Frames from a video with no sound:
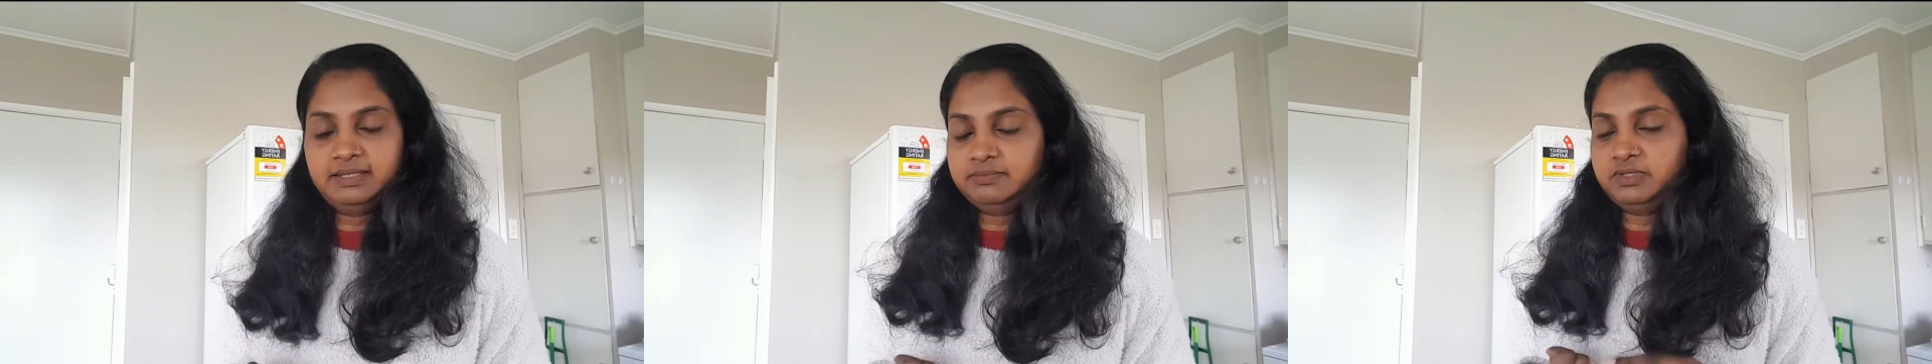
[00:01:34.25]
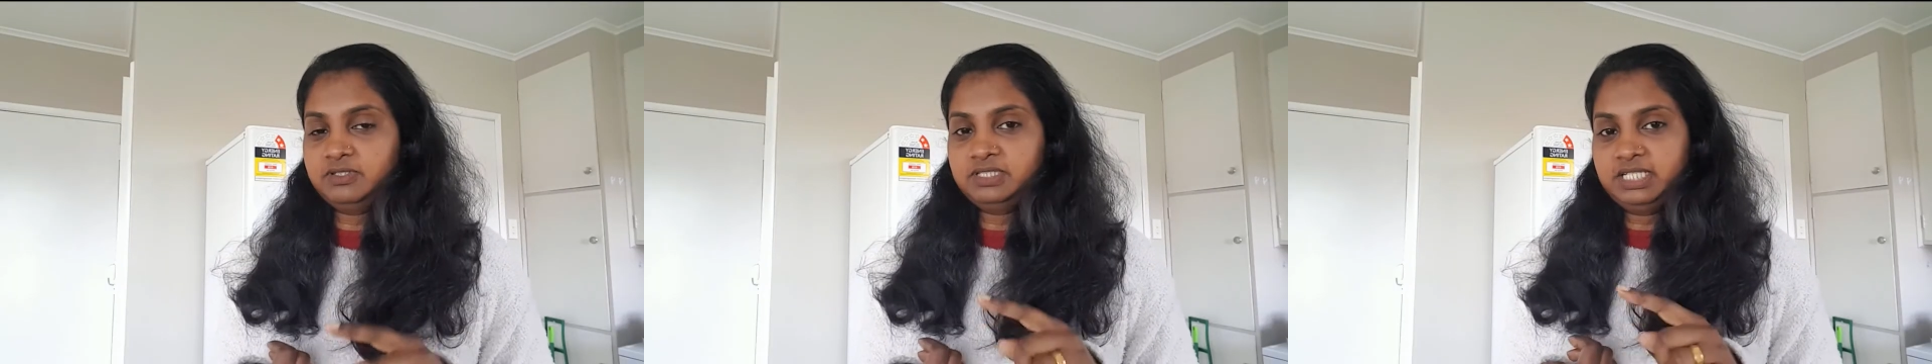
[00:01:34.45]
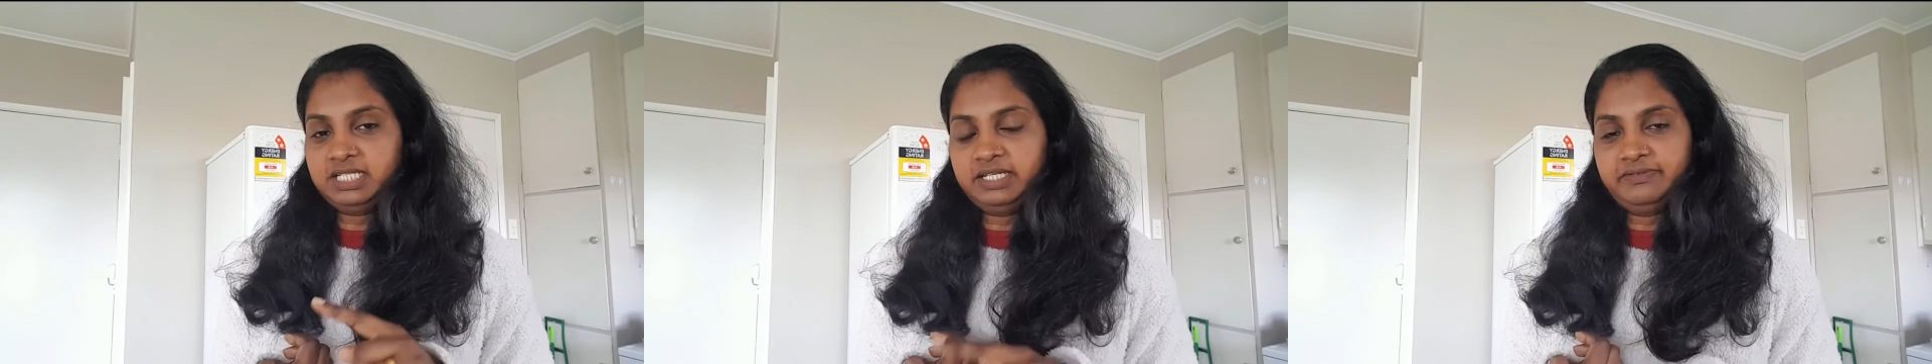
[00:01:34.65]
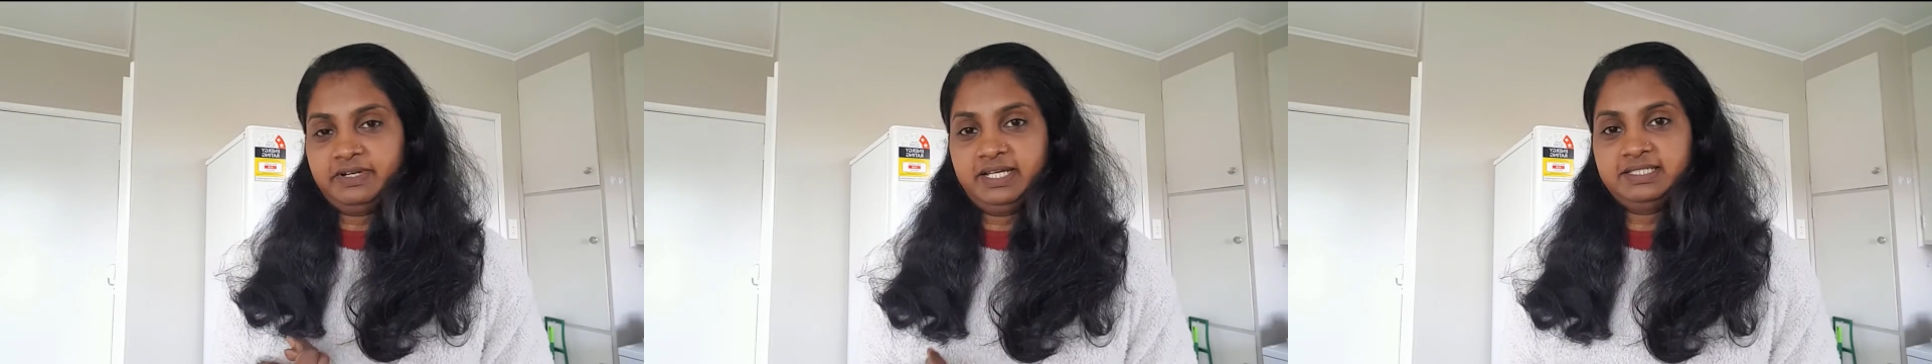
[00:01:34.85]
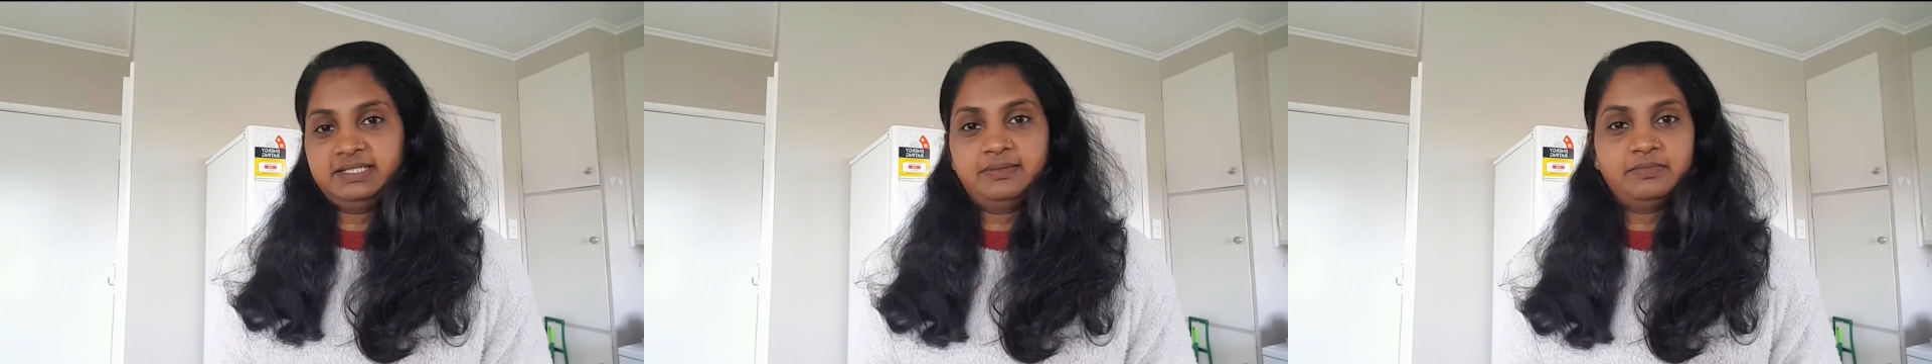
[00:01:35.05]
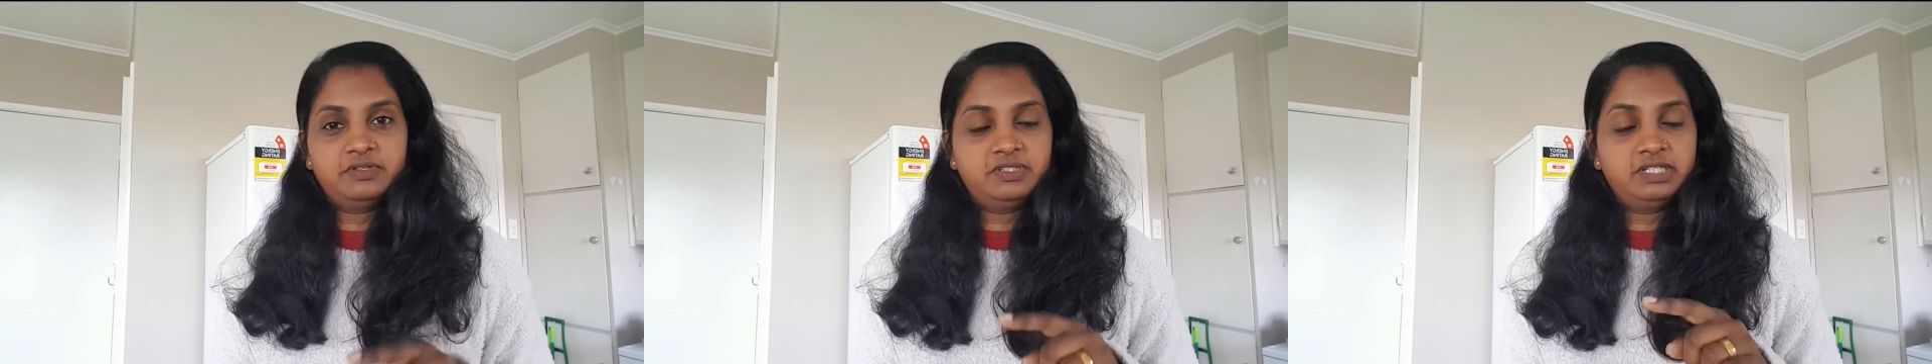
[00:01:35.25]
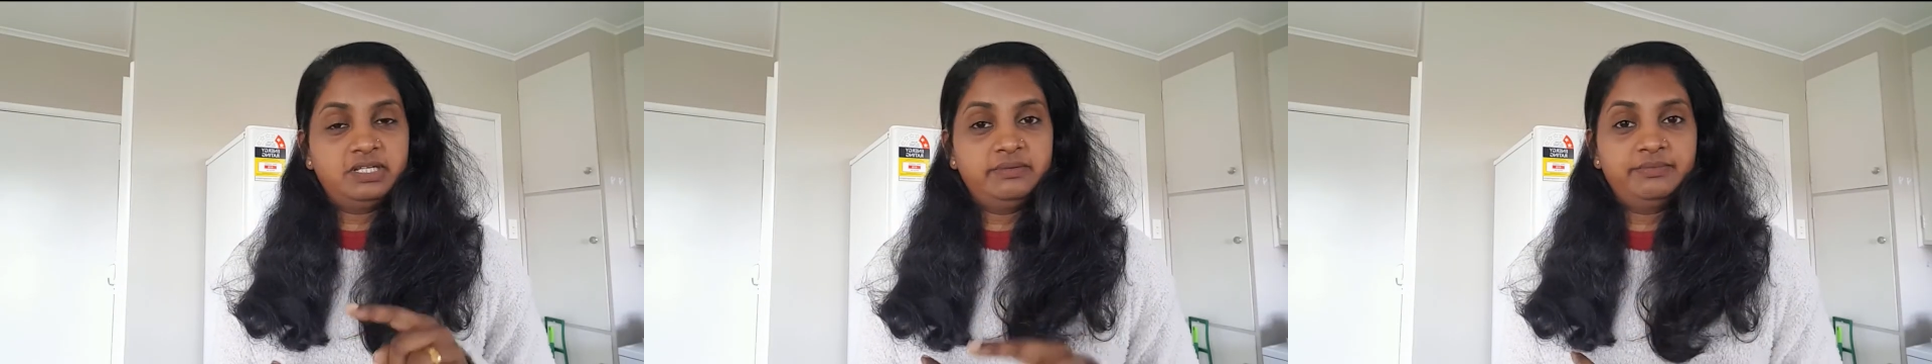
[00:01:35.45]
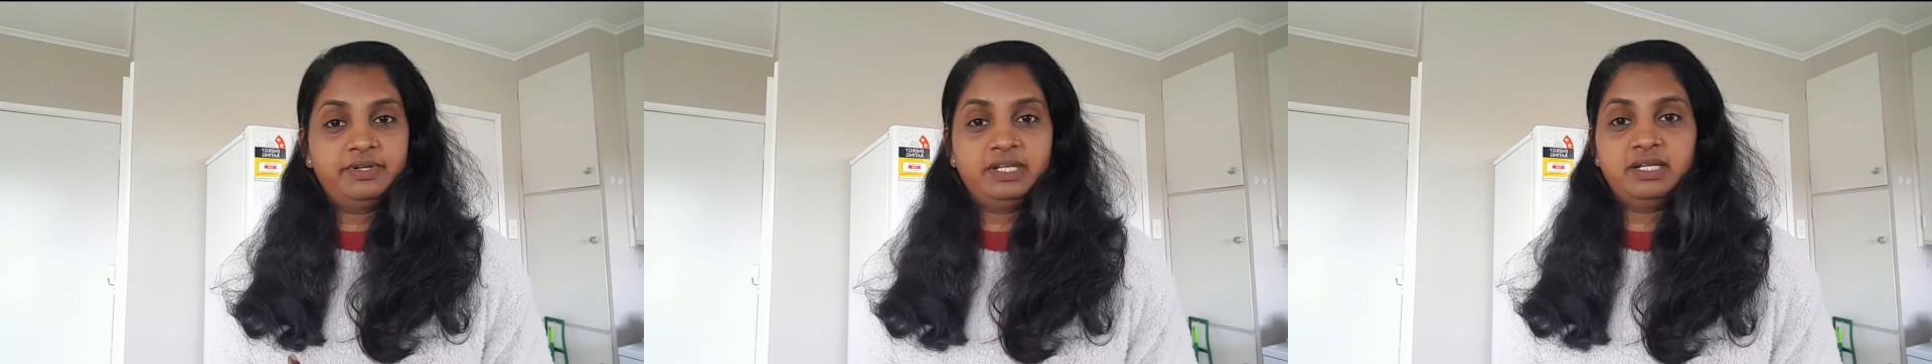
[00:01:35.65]
I'm not taking rice, I'm not
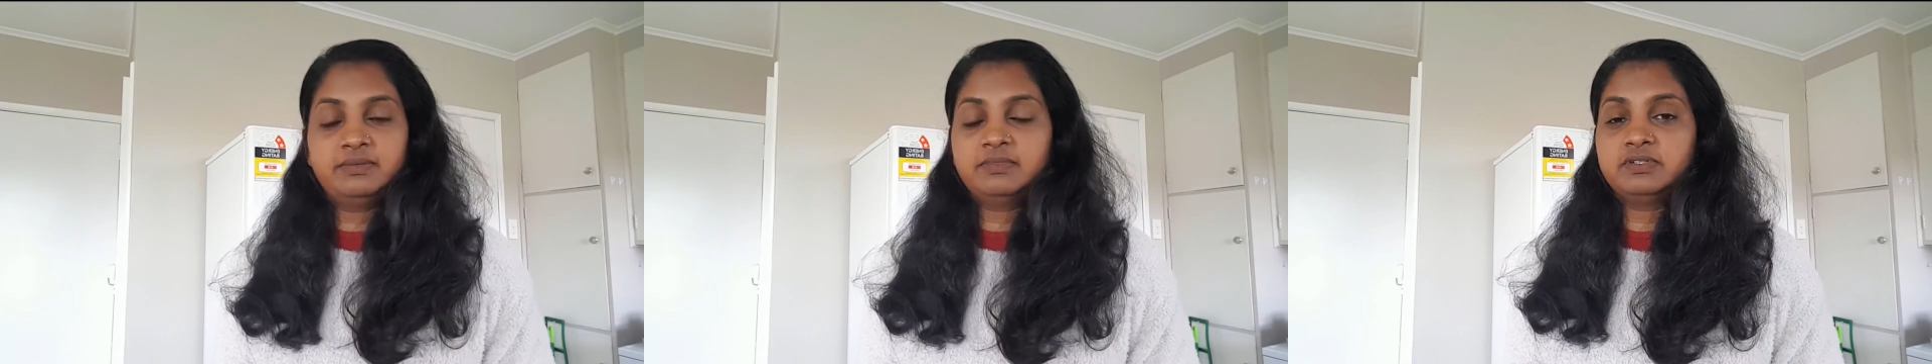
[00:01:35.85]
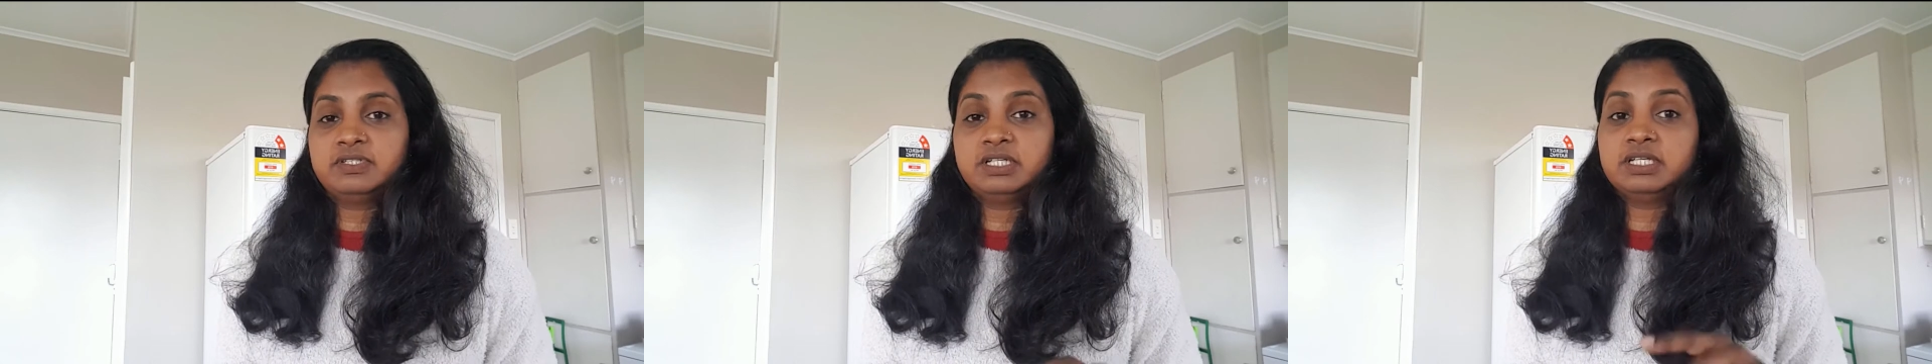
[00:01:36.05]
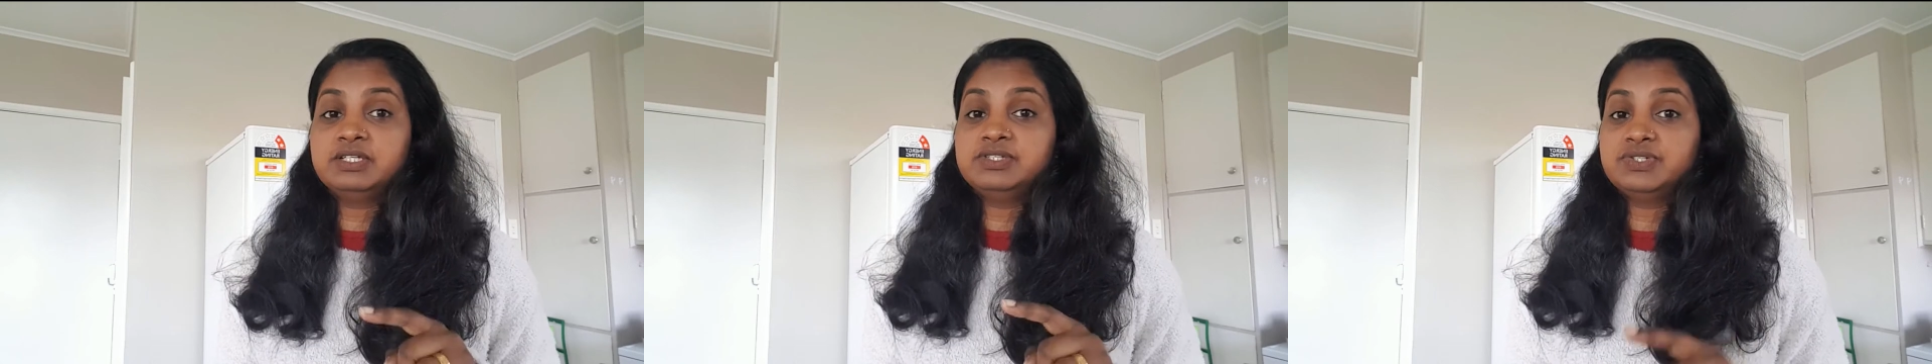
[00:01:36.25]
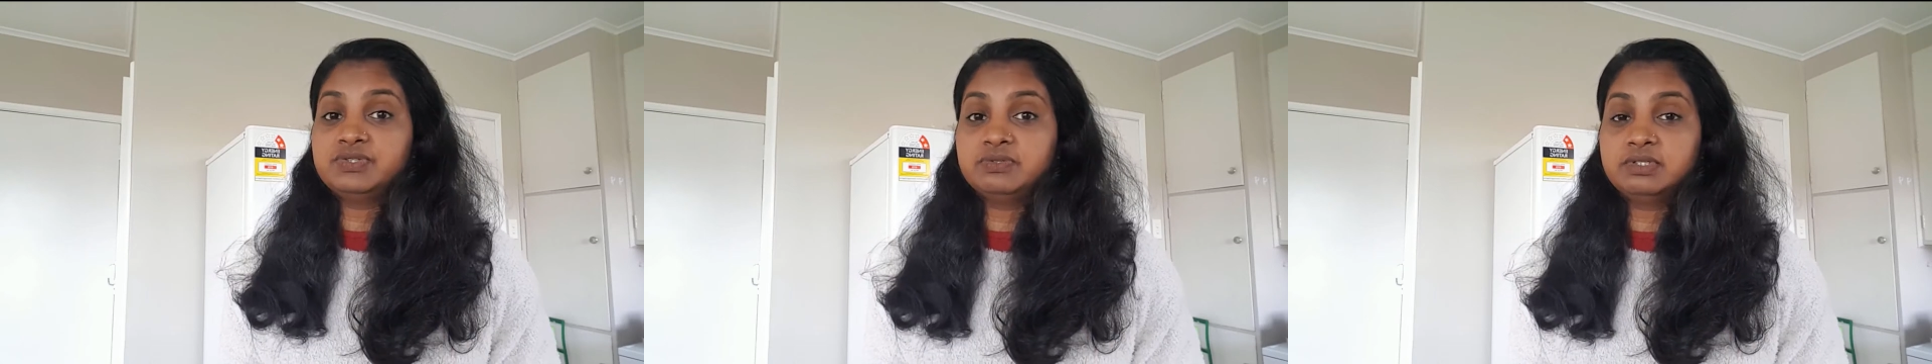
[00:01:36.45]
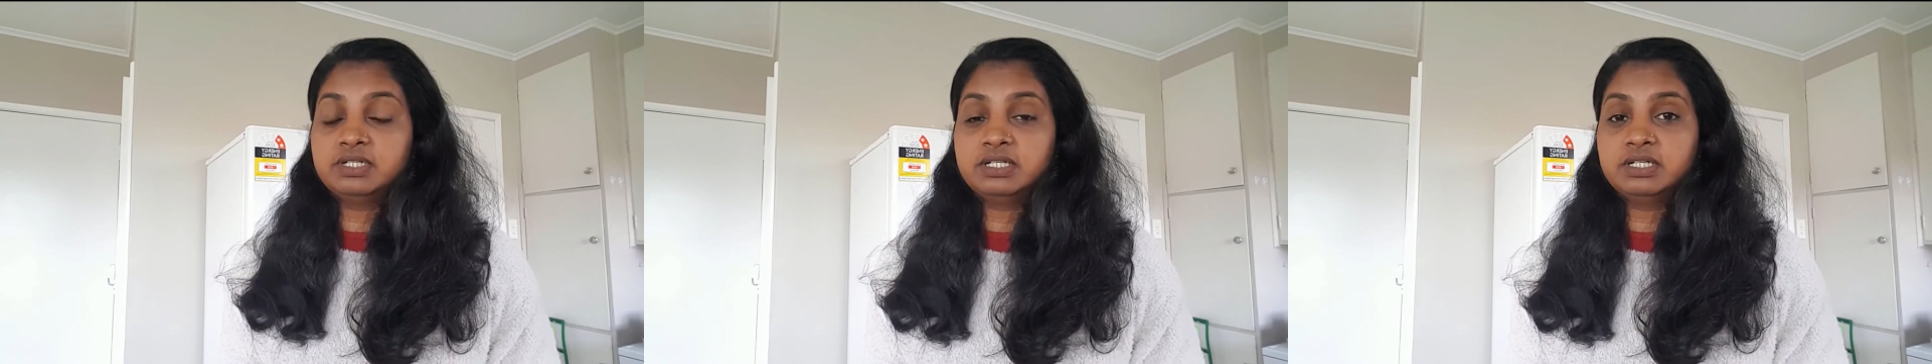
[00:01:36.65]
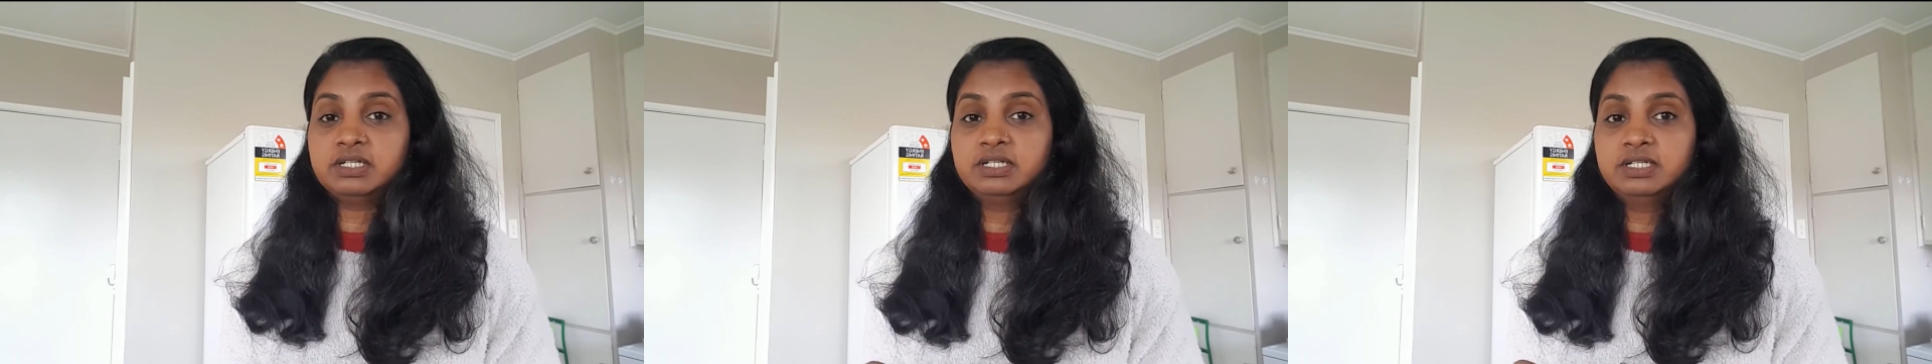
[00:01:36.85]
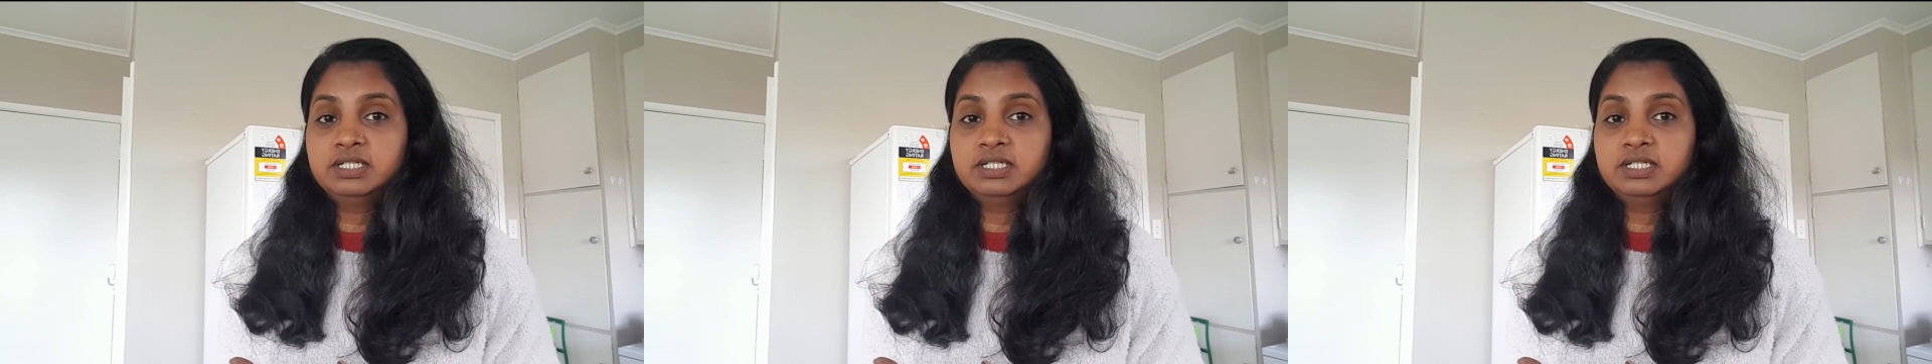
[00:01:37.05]
taking bread, I'm not taking sugar.